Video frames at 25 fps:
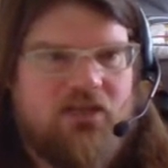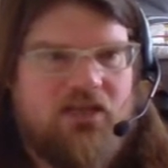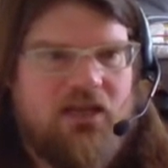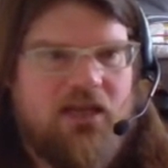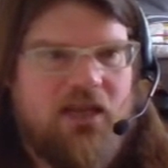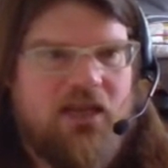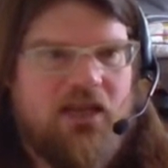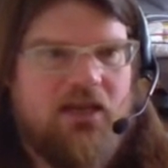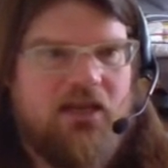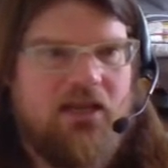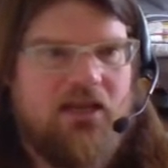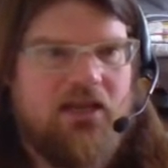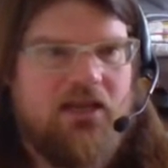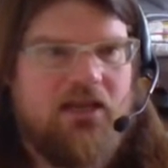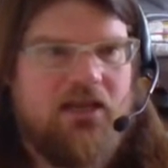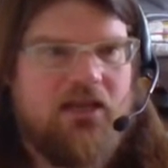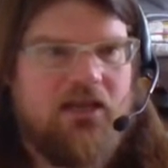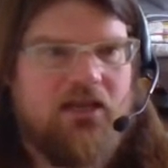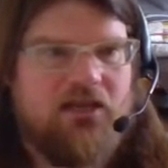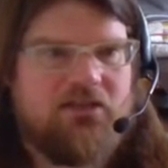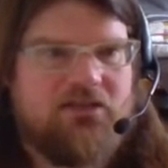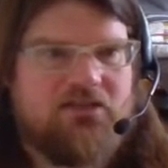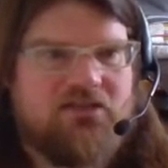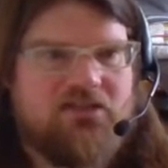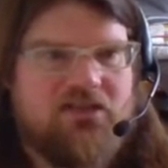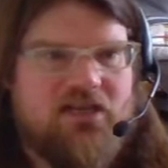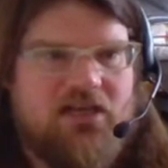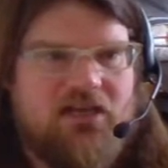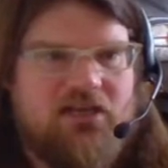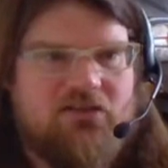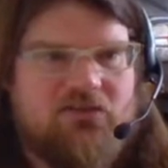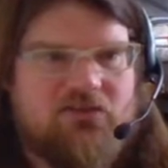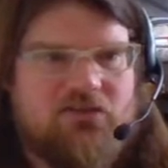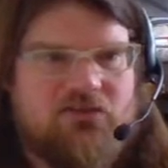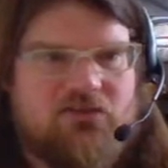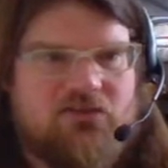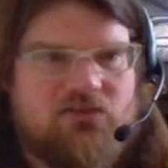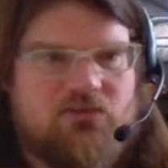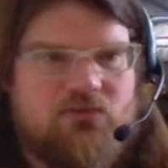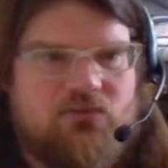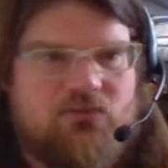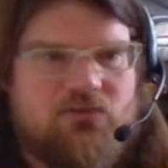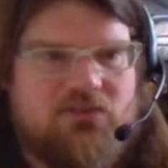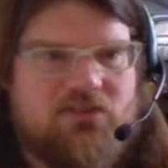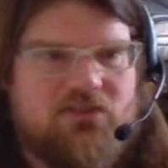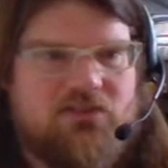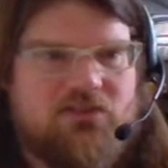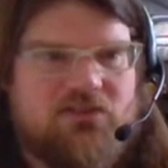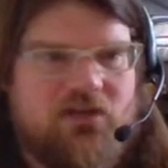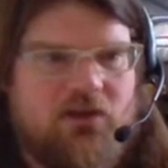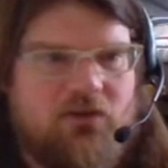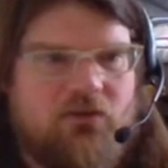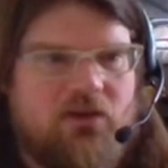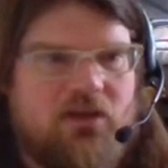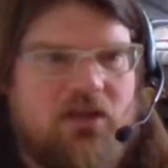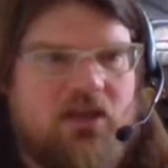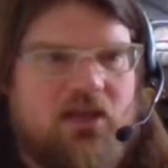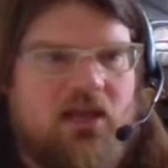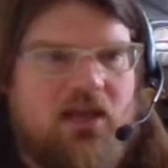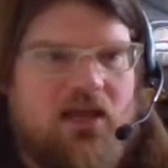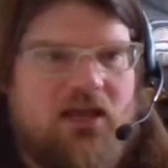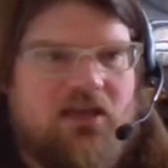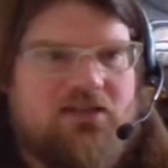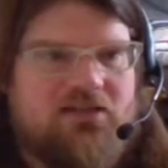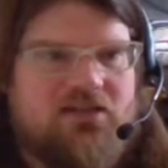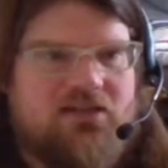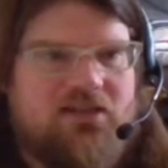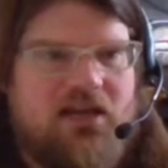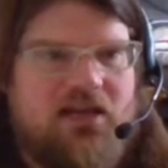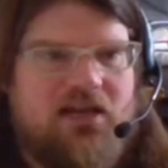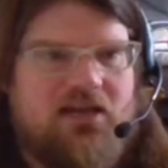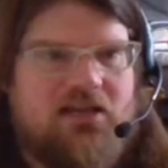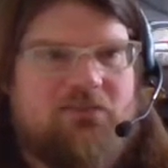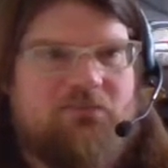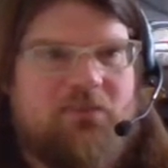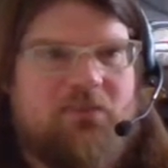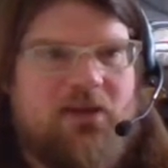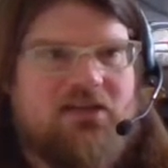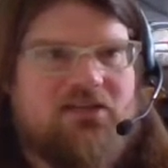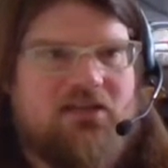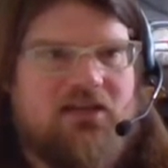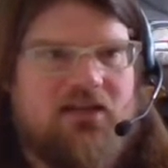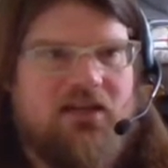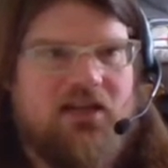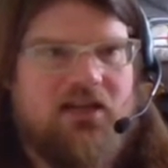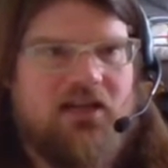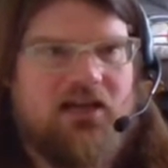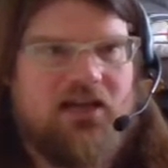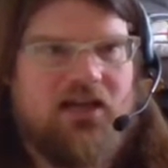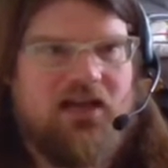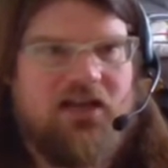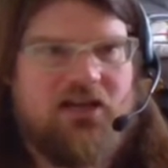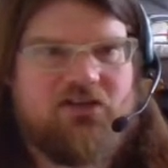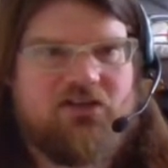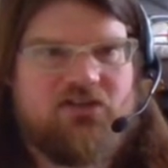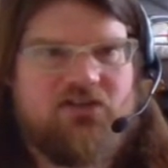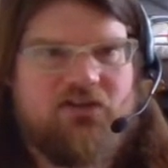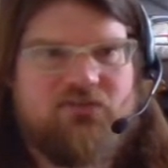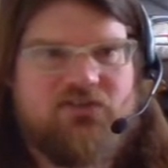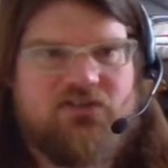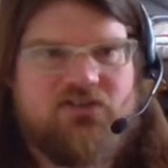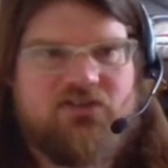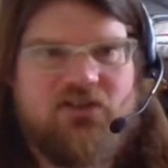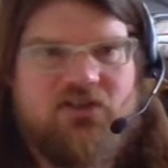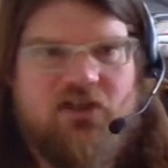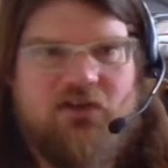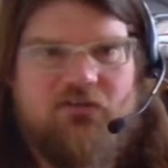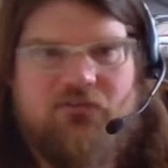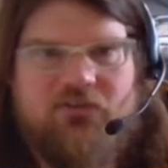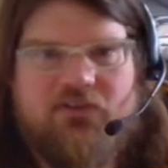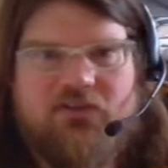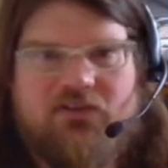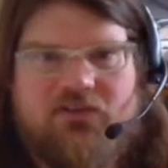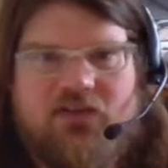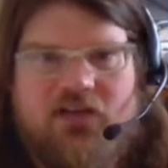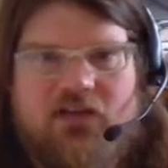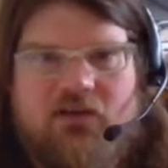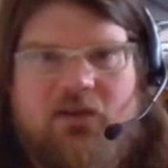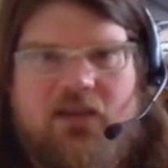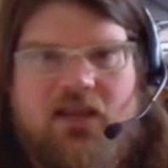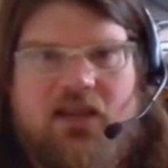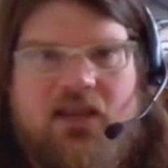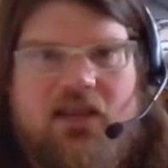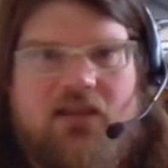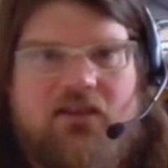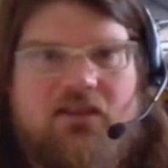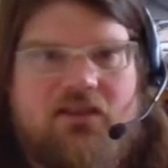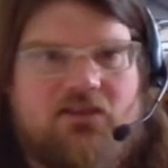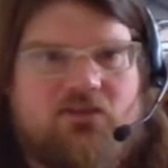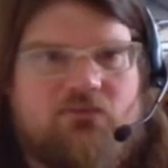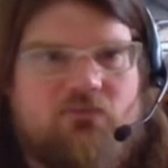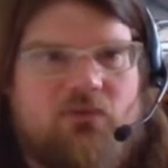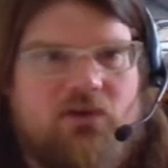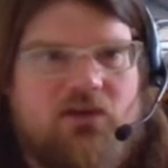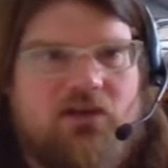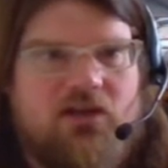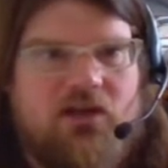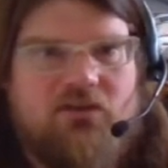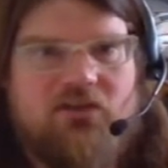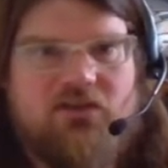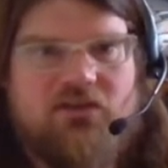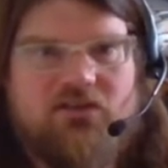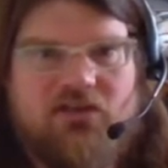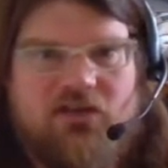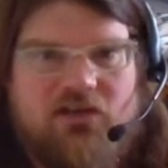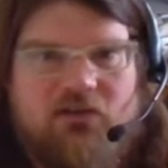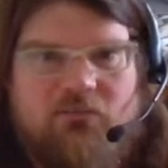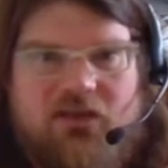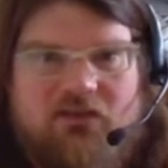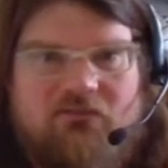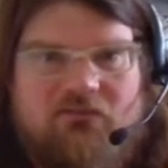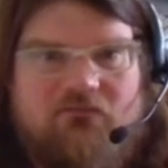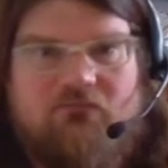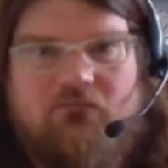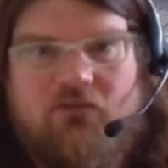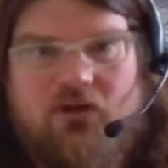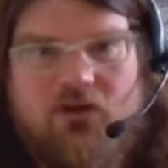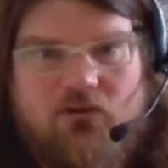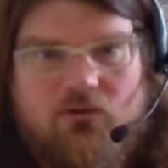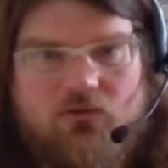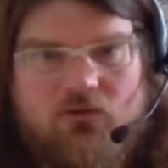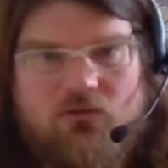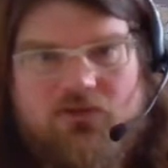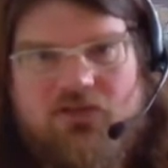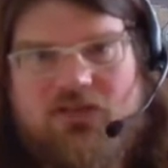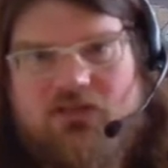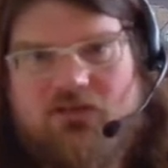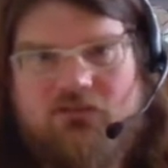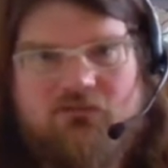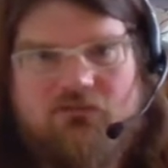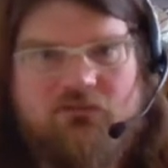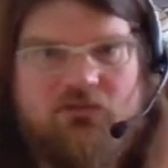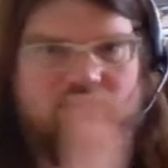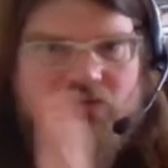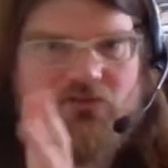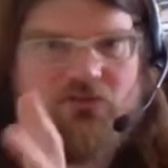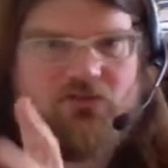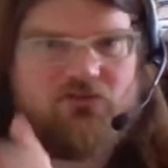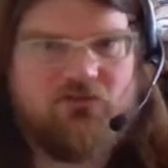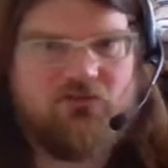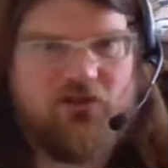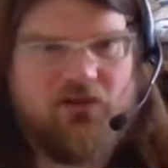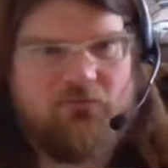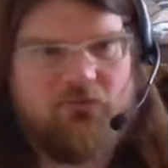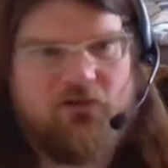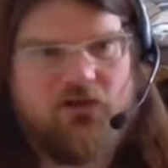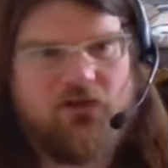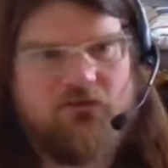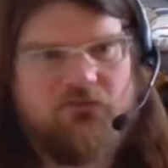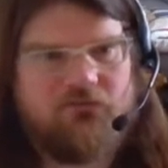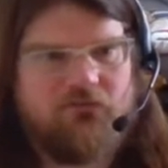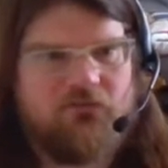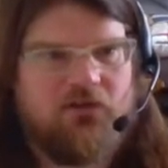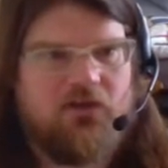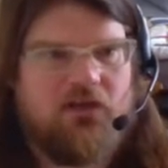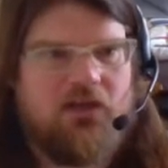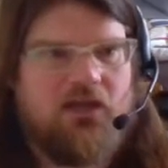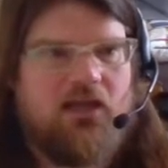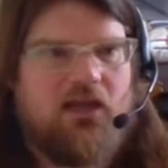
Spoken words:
and here at scenes and sources. So a scene is basically a collection of stuff that's going to be in this window that's going to be recorded and streamed off.